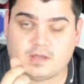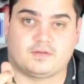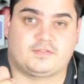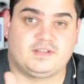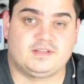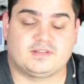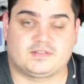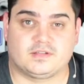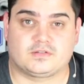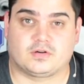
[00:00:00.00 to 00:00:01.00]
I've seen this
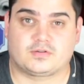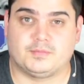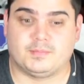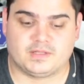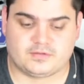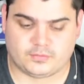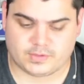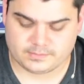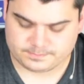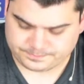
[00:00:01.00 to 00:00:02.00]
in a
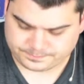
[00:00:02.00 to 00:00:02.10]
documentary.